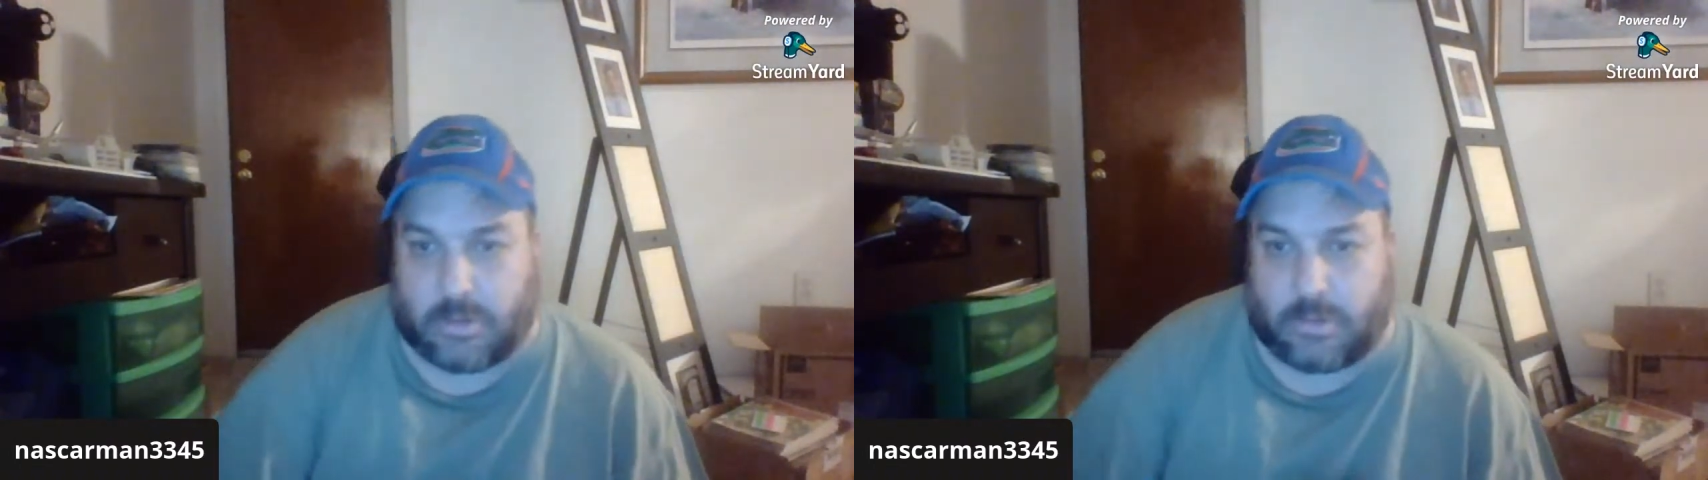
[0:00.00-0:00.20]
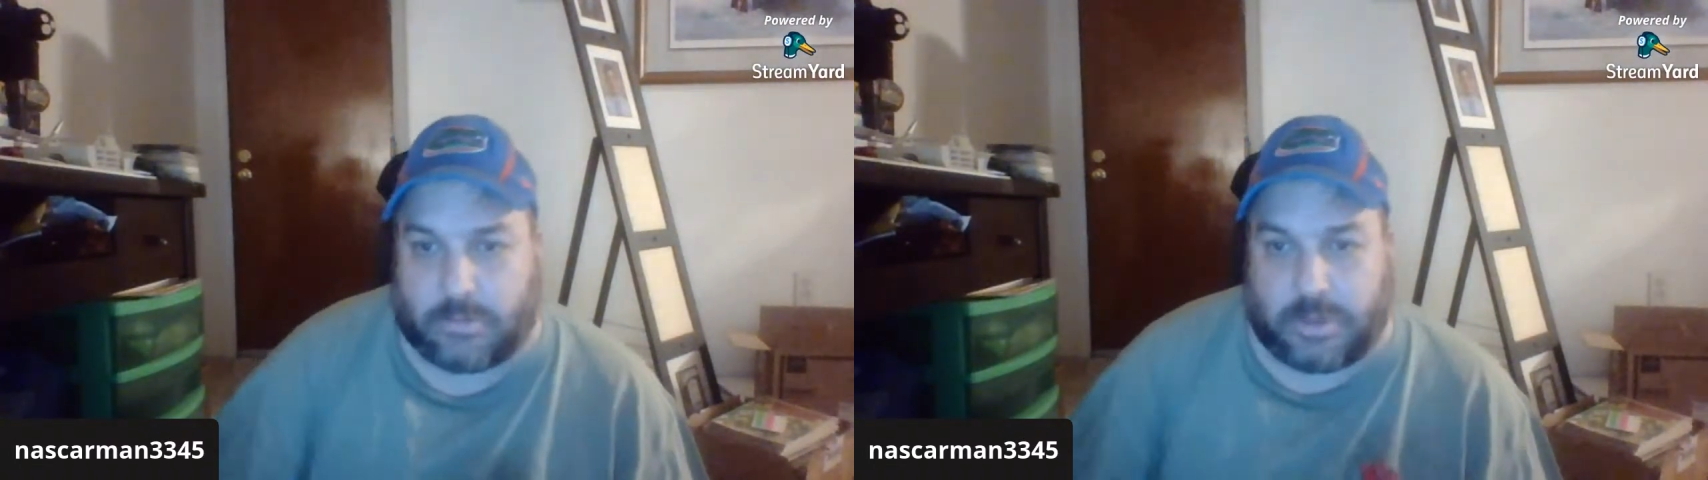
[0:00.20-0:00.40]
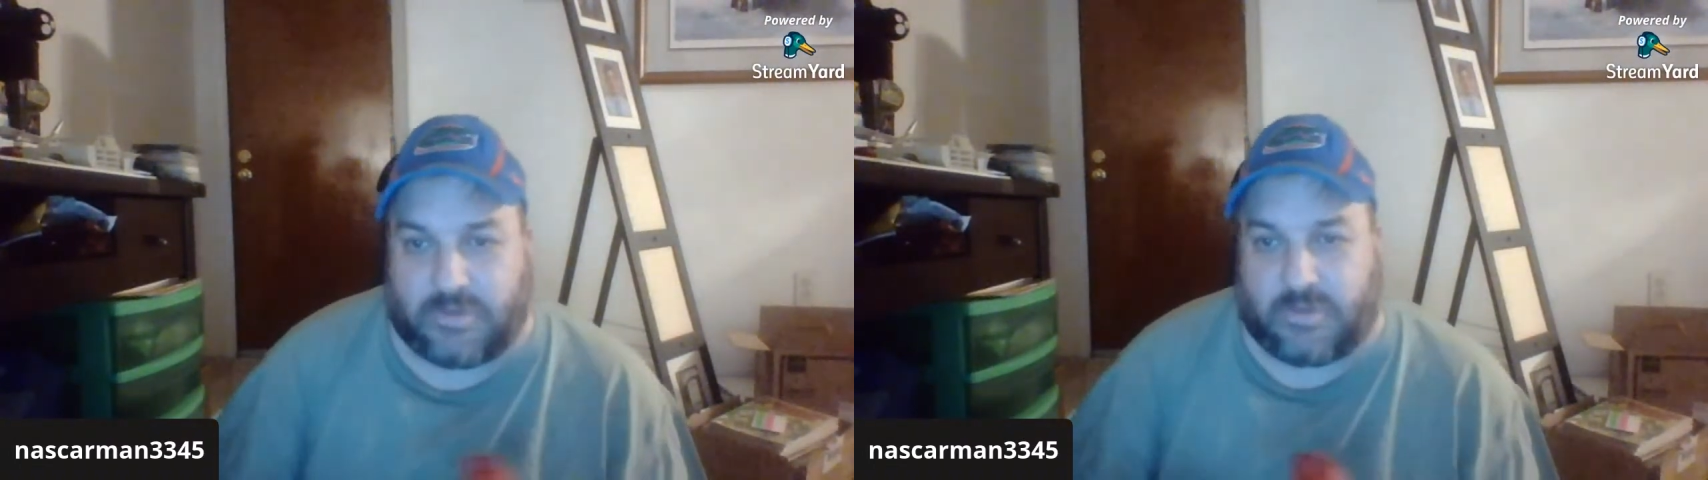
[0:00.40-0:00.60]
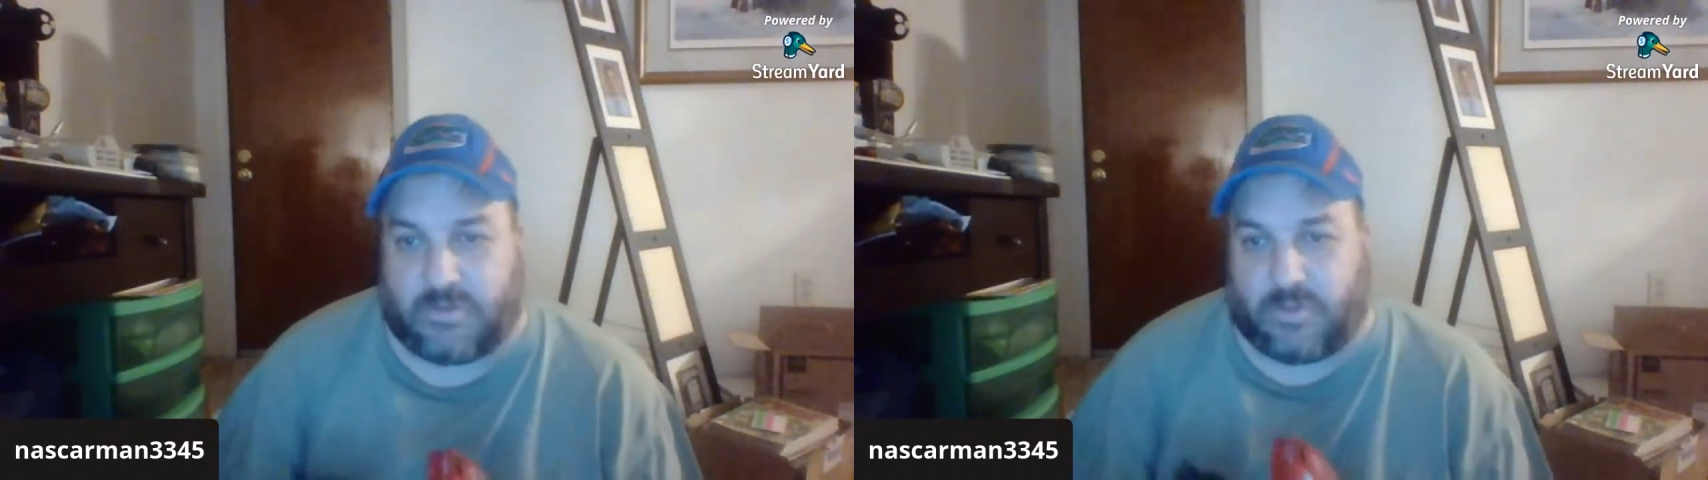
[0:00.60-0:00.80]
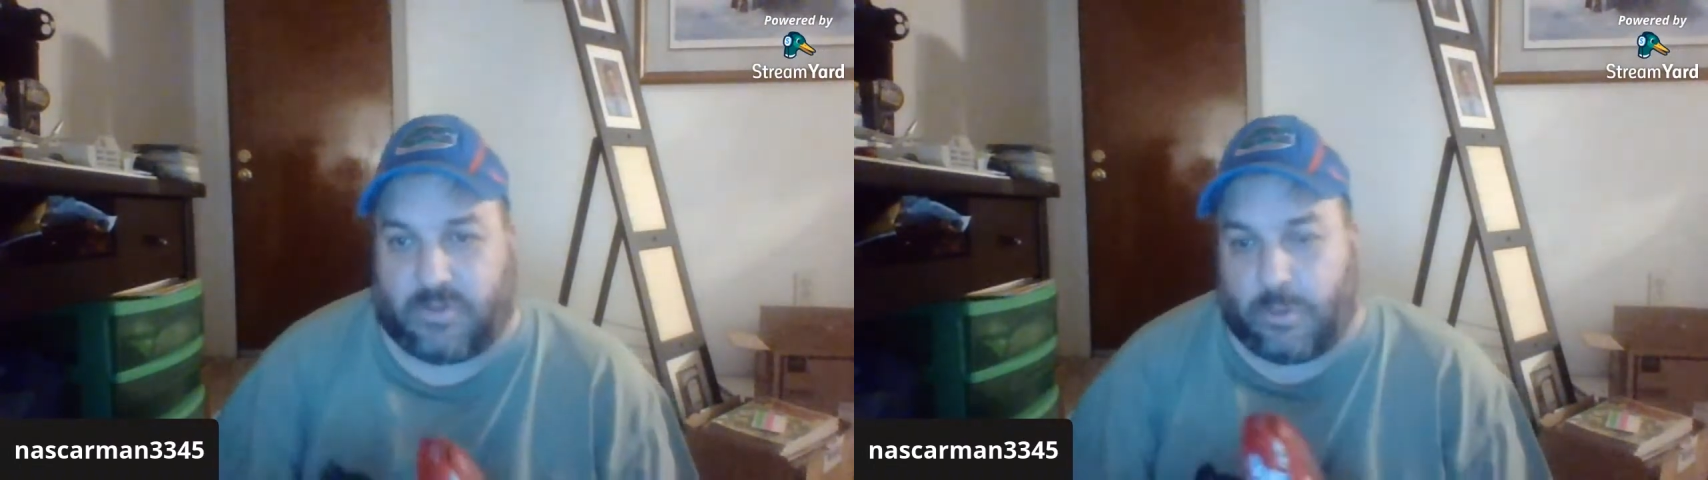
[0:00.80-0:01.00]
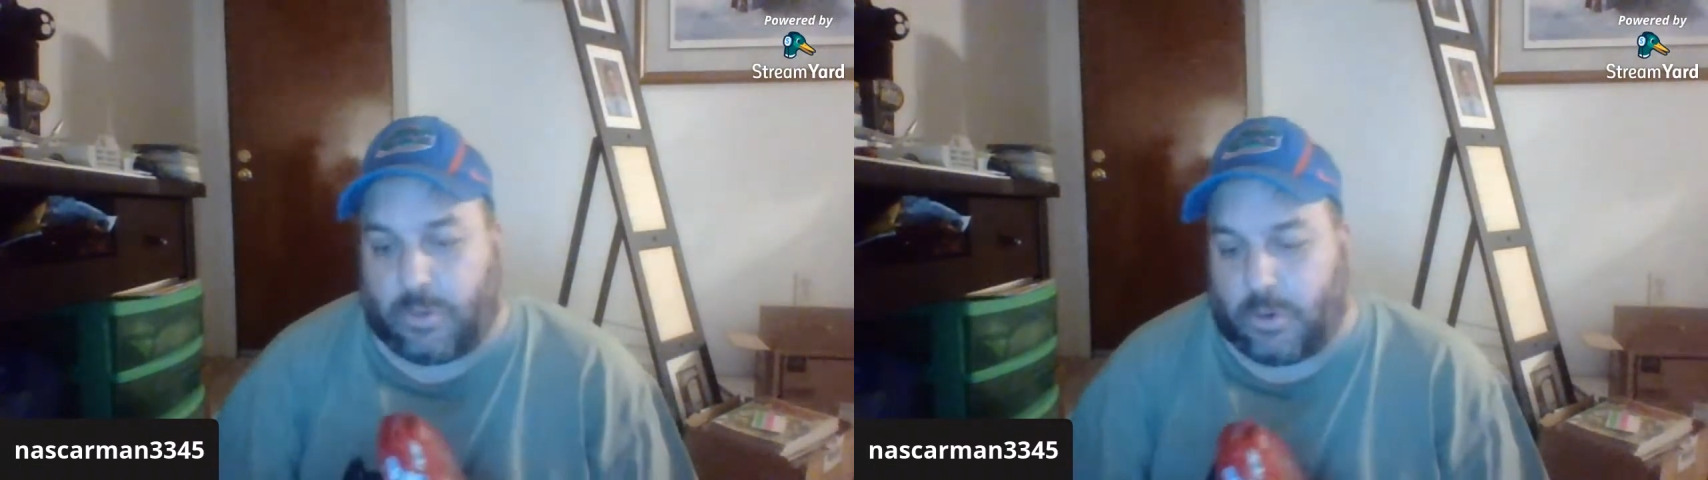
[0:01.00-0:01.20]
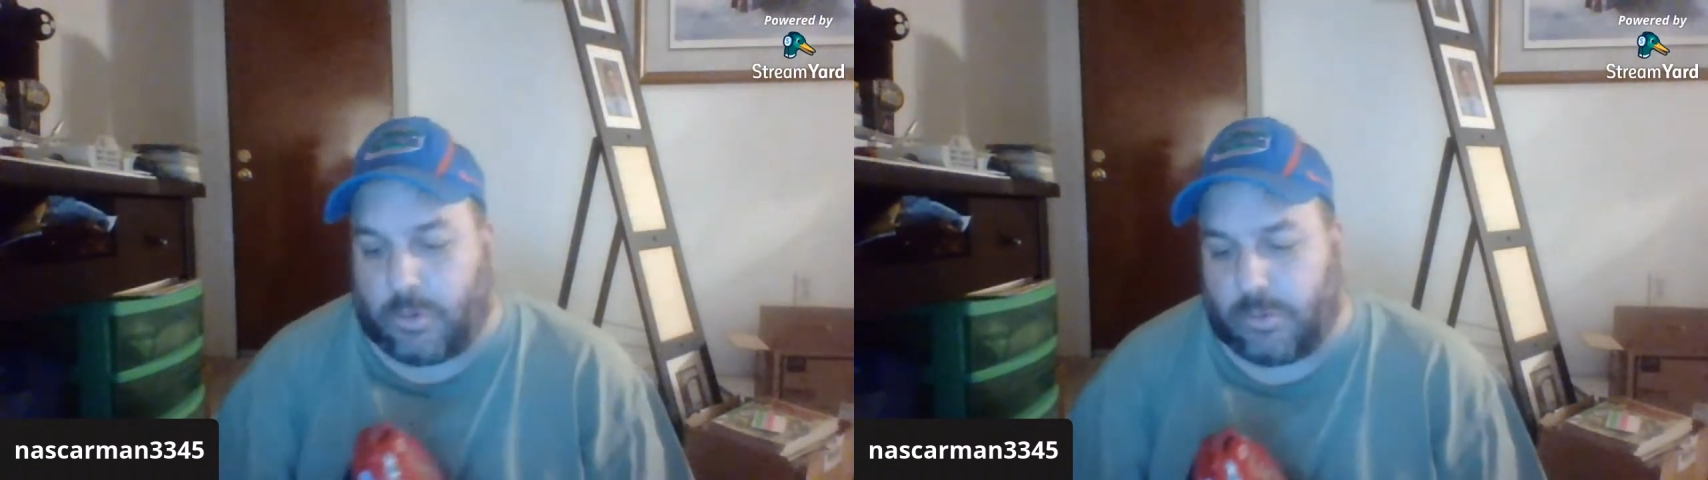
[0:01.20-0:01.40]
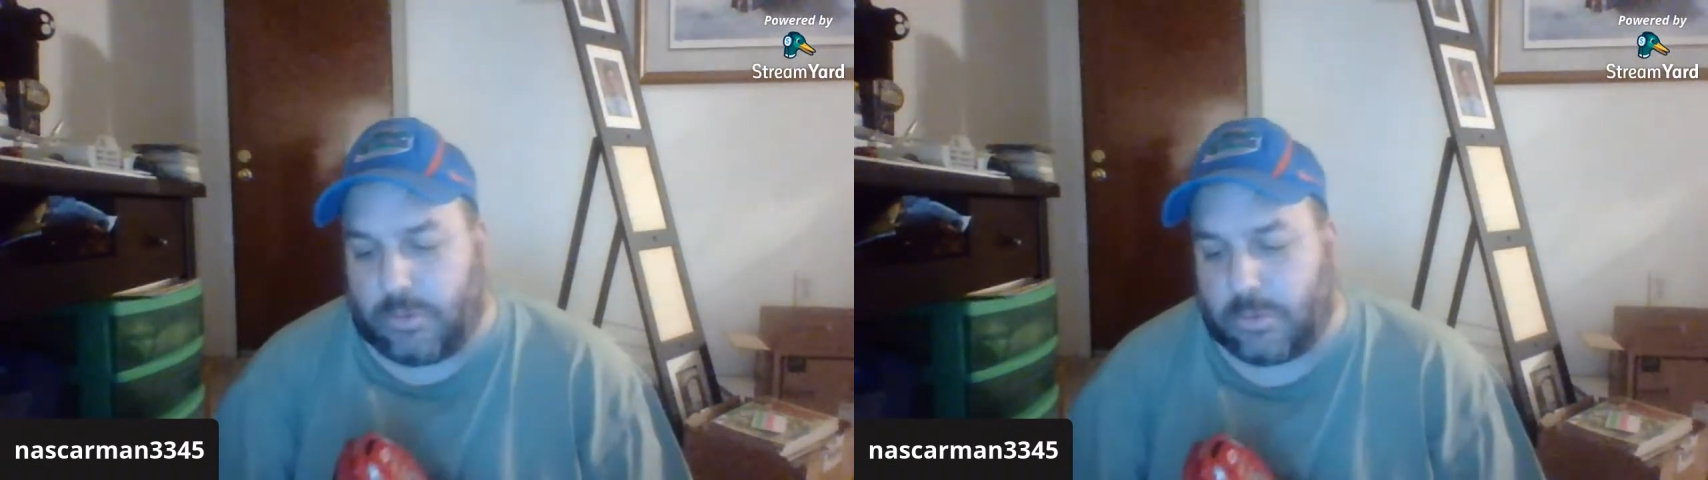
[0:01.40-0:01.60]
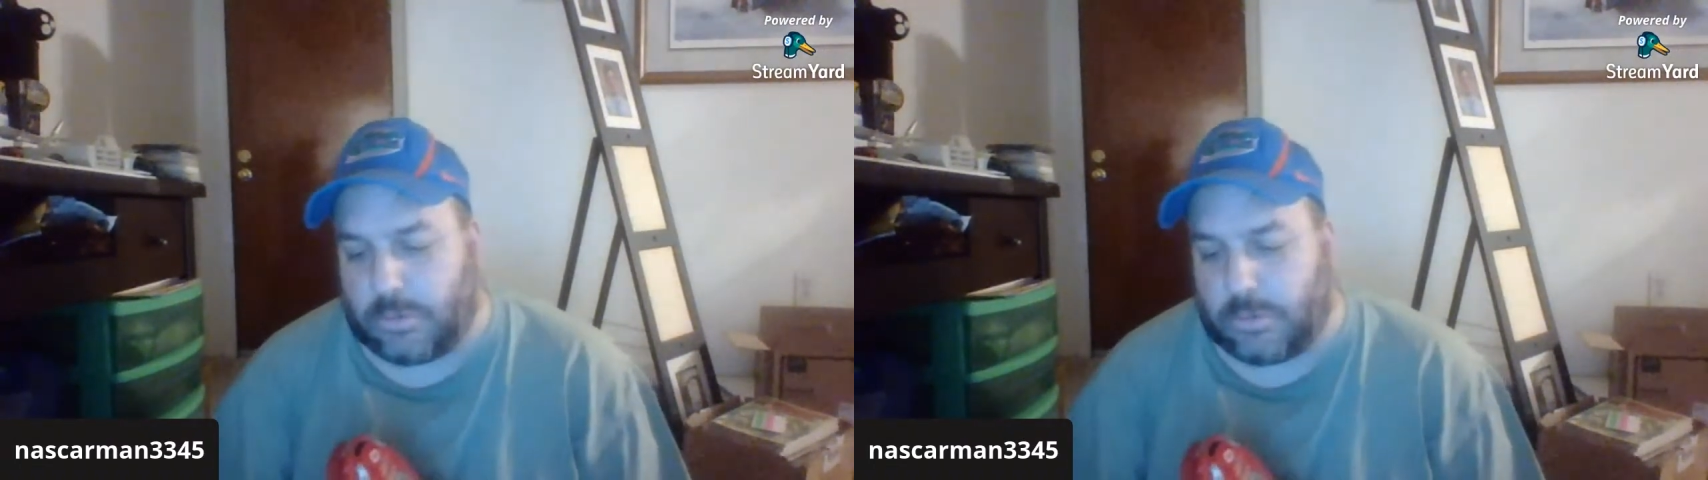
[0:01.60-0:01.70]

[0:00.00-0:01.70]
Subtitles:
business logo.